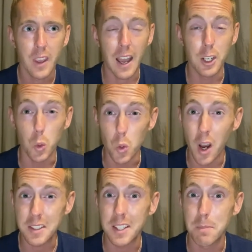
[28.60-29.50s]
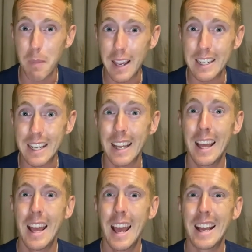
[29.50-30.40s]
And United made it
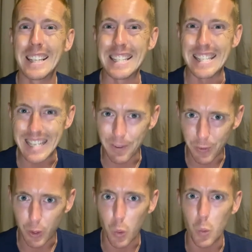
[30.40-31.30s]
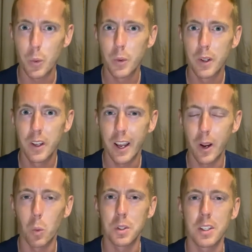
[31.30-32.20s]
difficult.
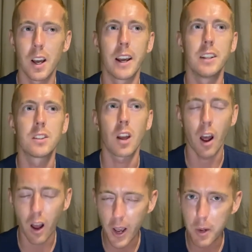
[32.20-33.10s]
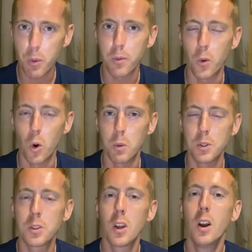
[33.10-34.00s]
It was a tired
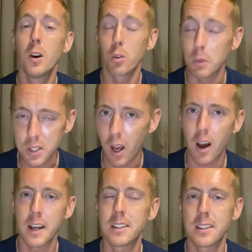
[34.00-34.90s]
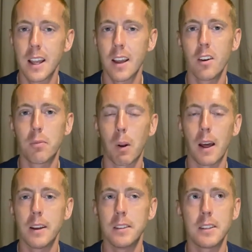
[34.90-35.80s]
performance from a tired set of
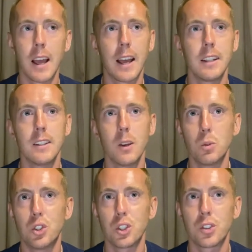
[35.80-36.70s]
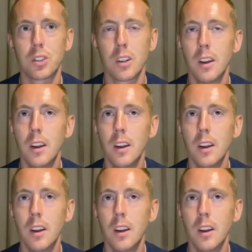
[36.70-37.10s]
players. And it was just...